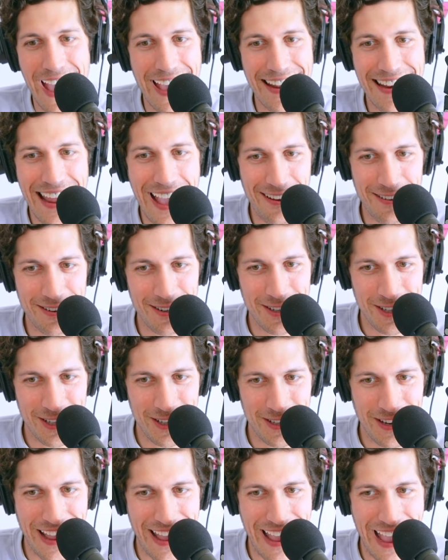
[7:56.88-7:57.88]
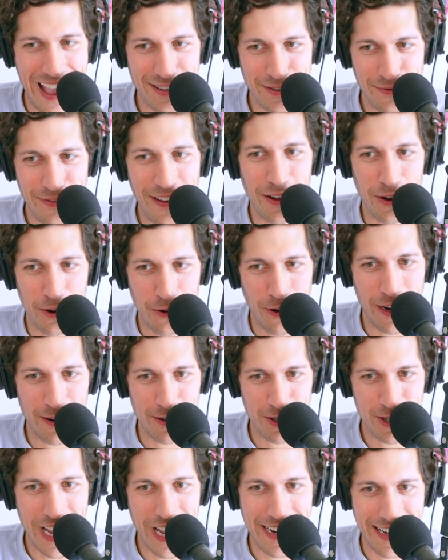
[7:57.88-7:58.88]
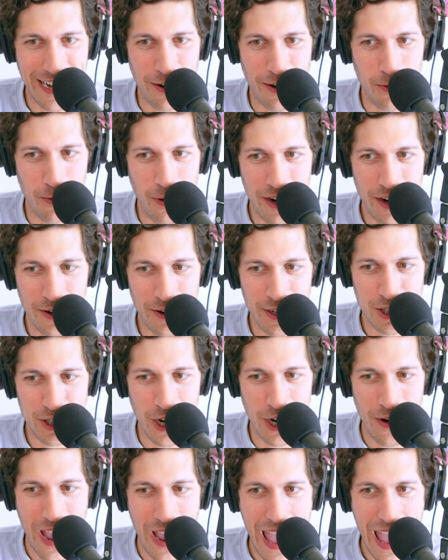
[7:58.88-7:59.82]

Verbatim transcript: Now, as fellow creators, Jack and I are wondering, Jo,